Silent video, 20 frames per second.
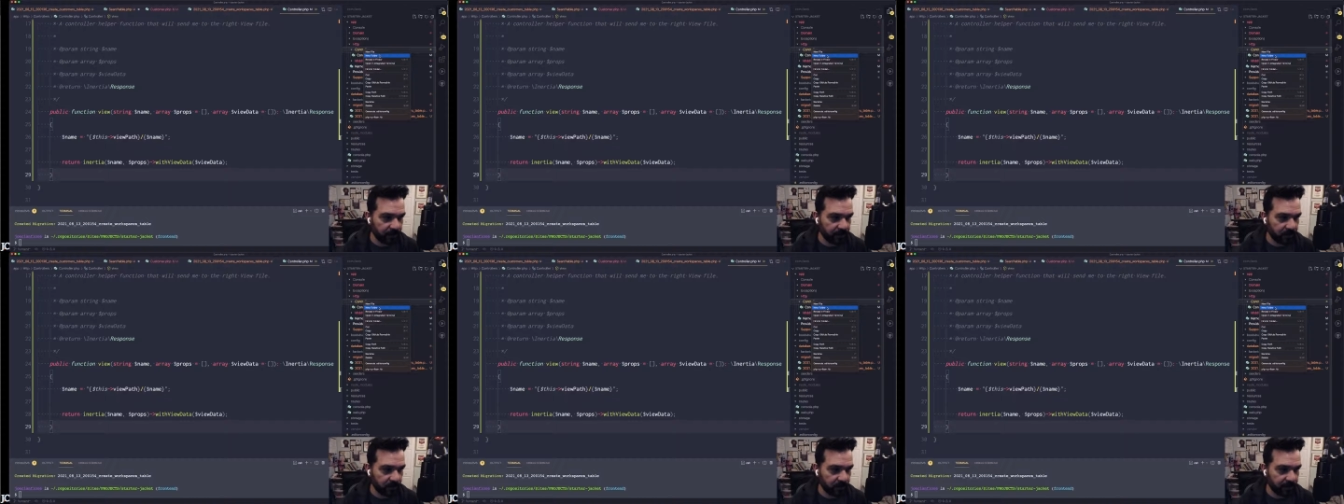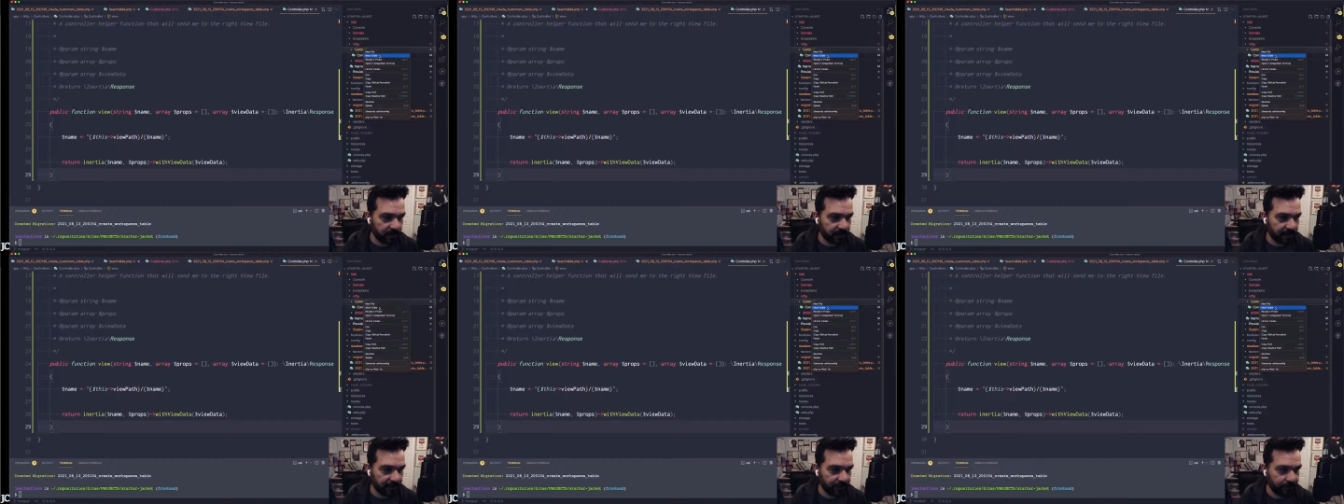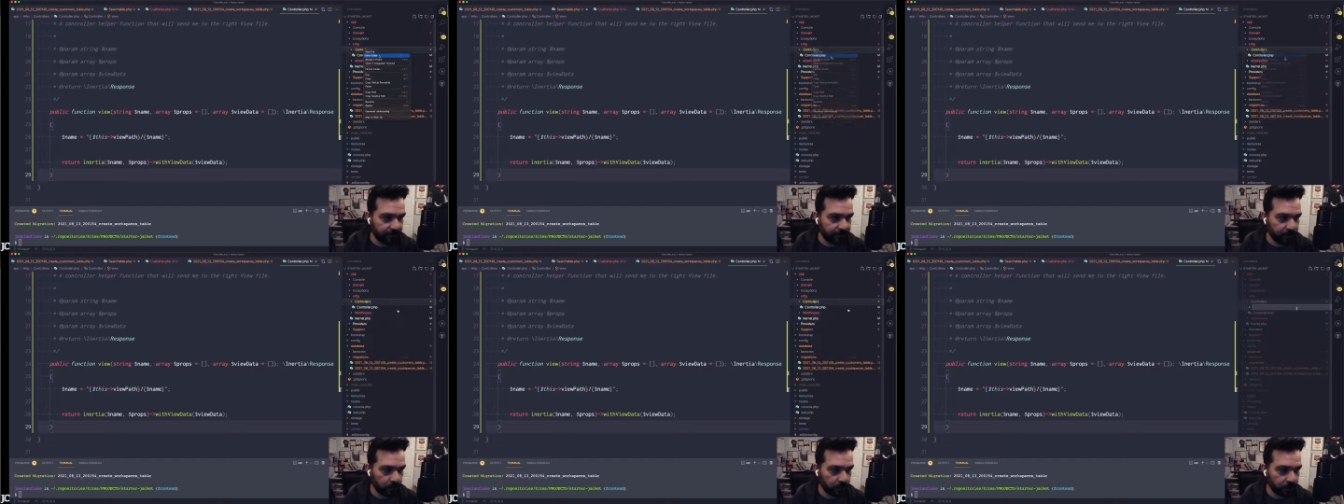So let's have a
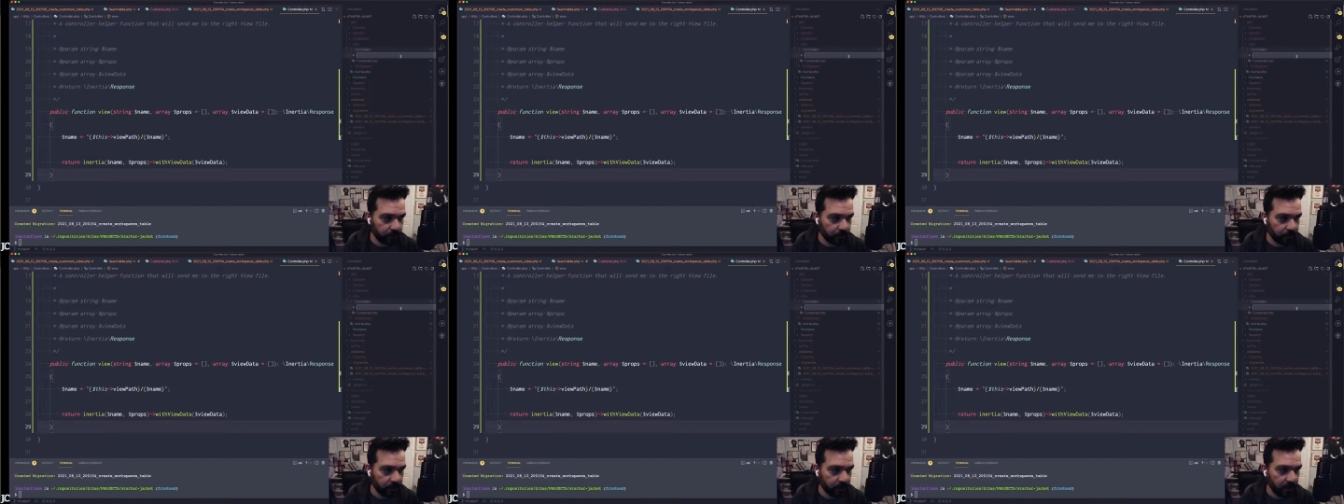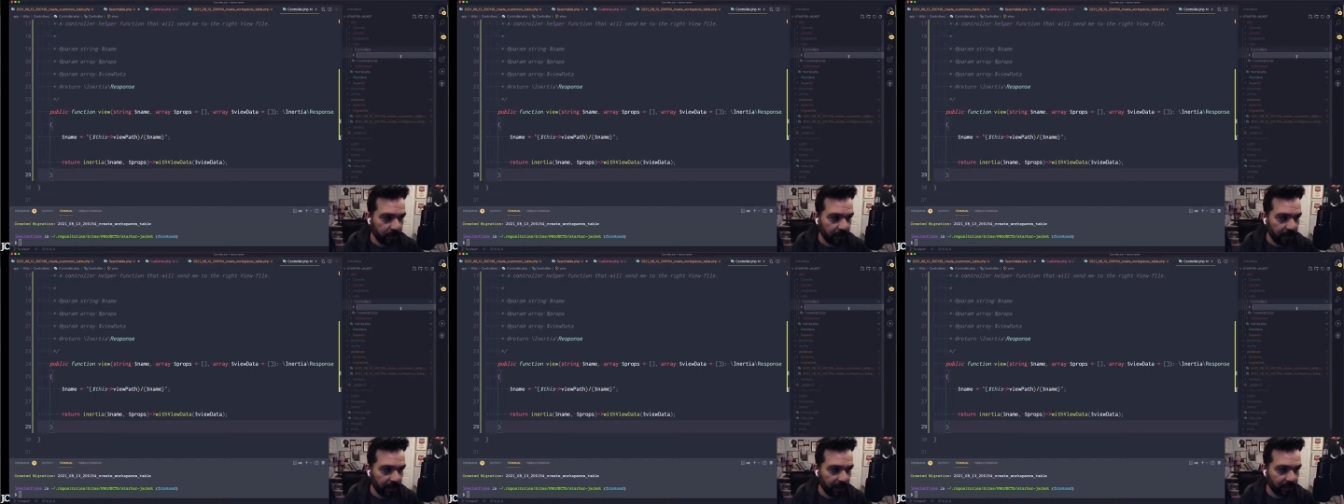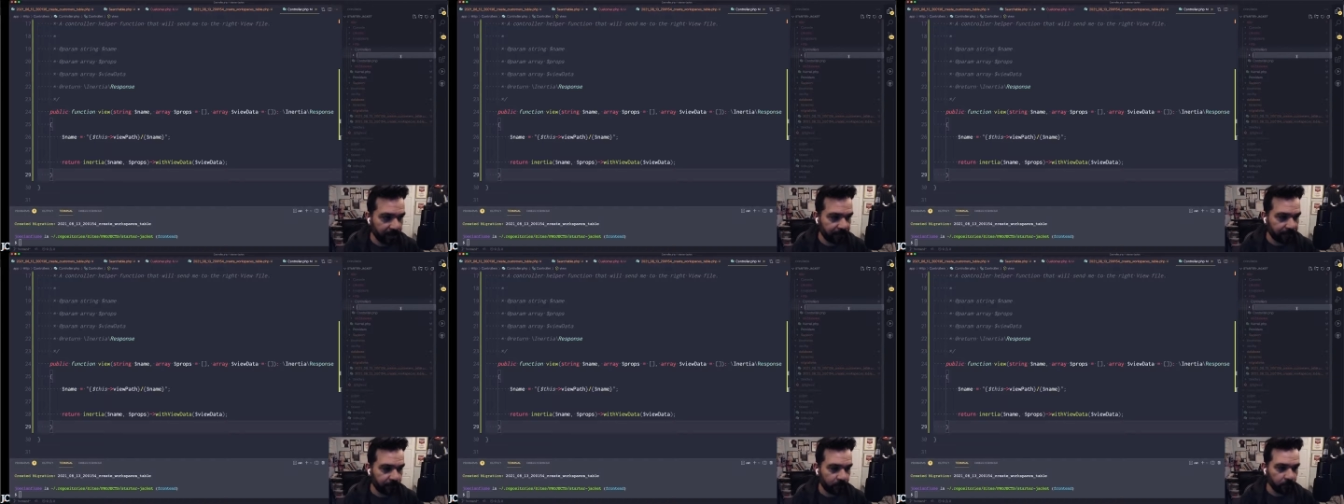folder,
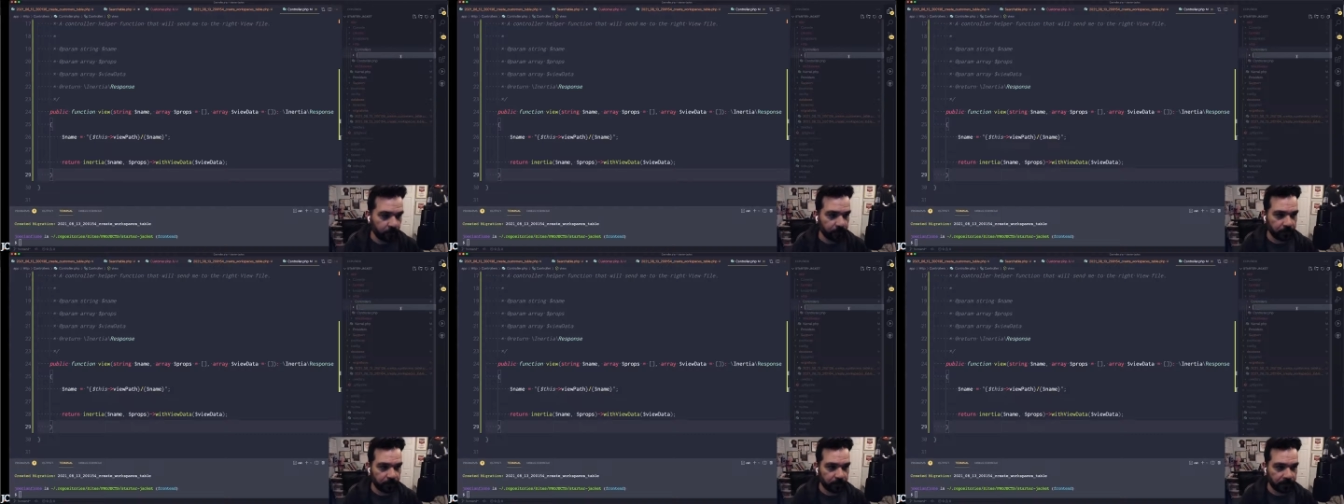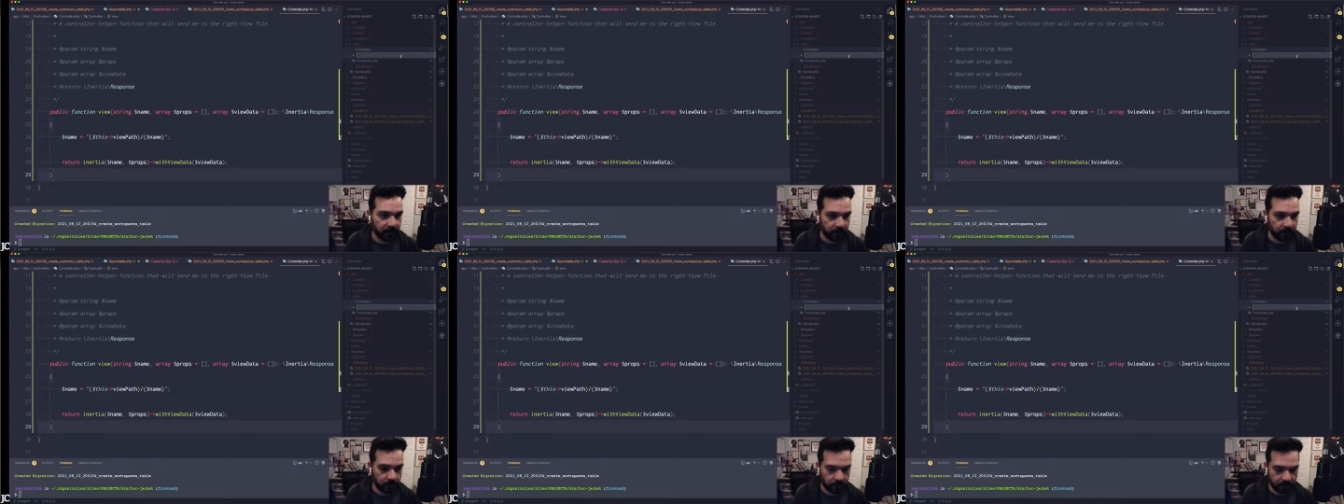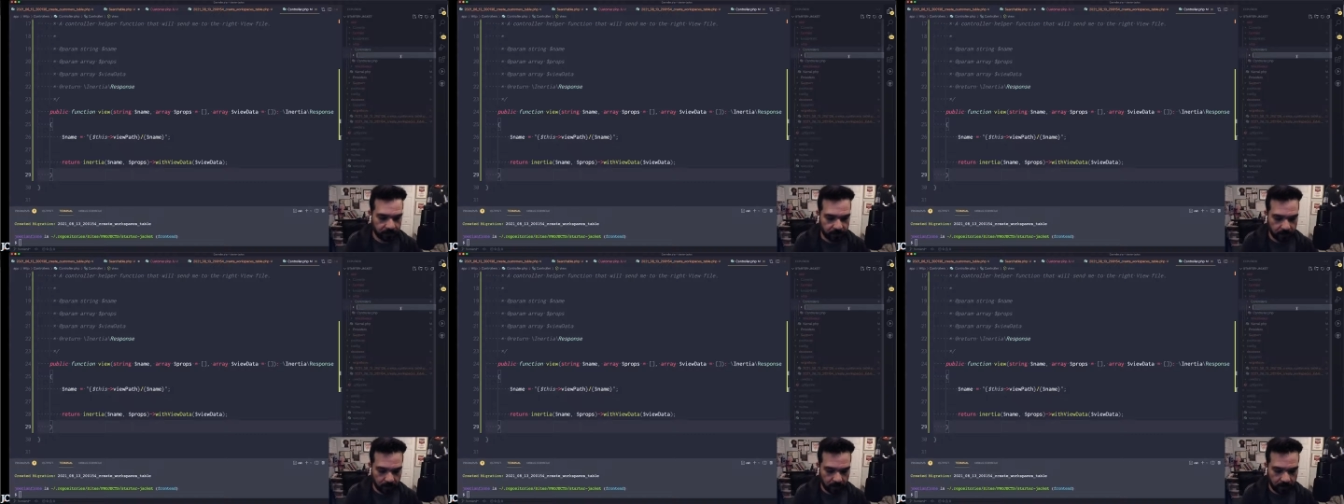and the folder here
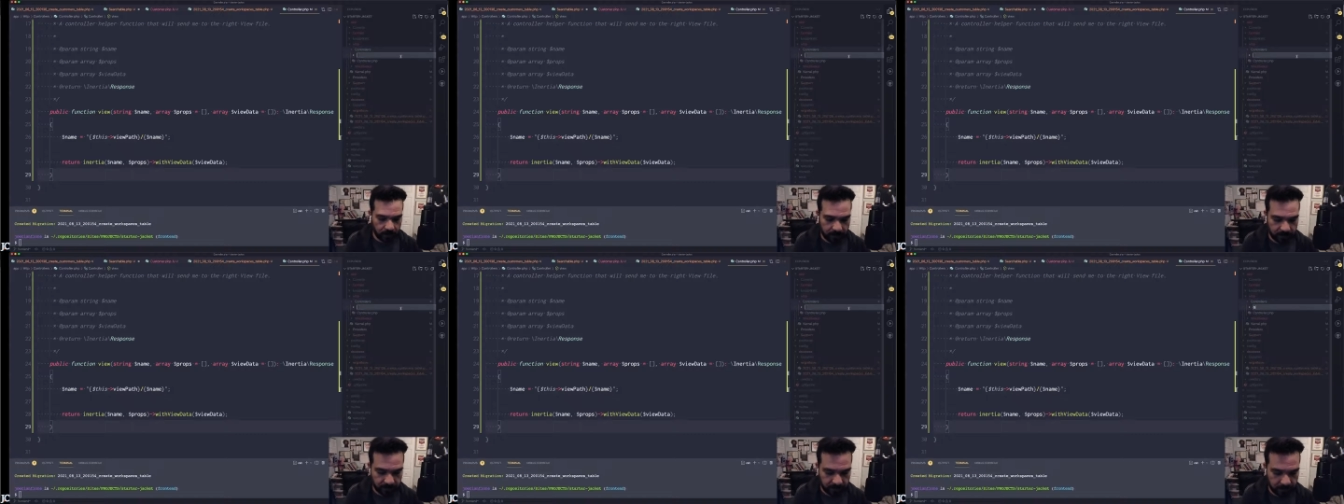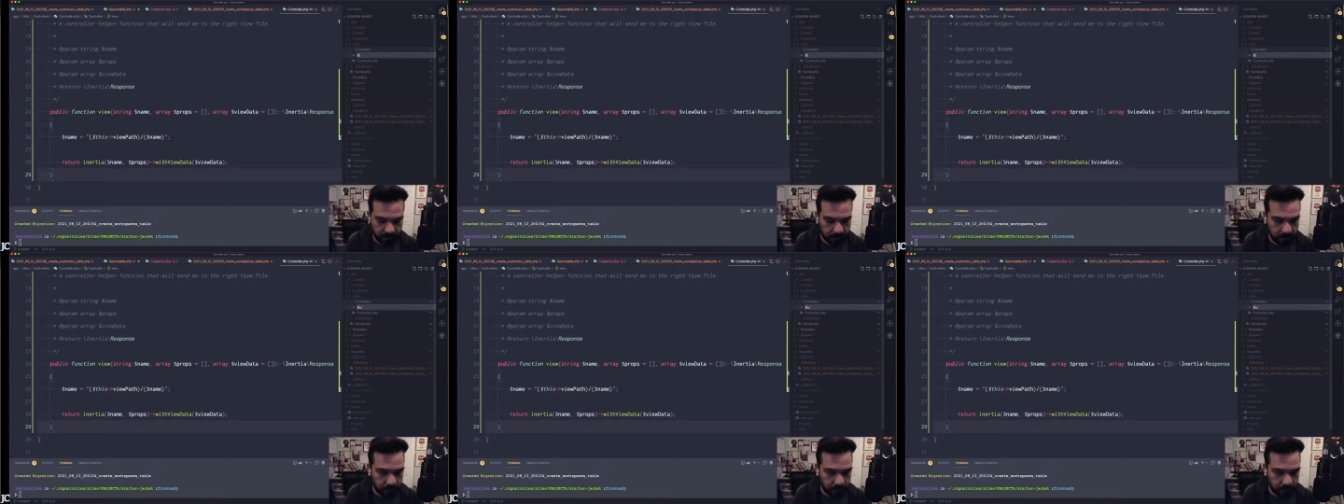is called guest.